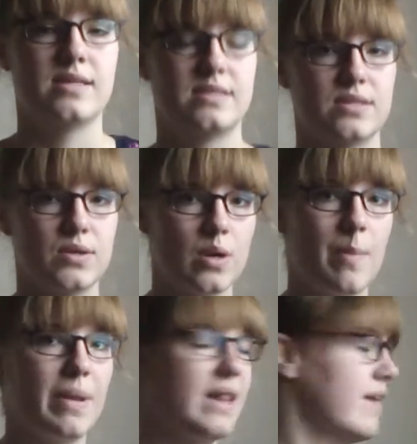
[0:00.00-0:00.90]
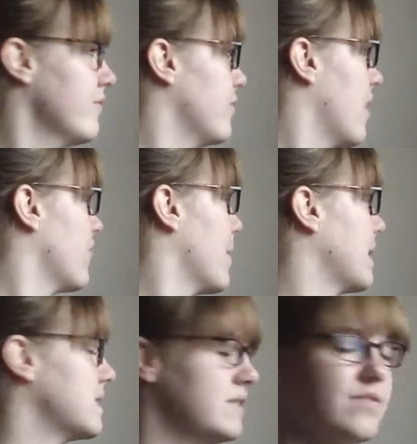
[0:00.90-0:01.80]
So on my left we have my
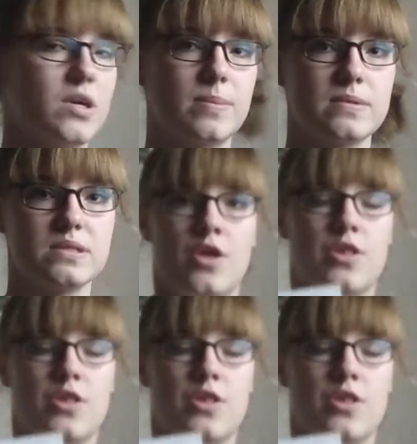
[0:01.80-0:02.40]
Maxie Water book,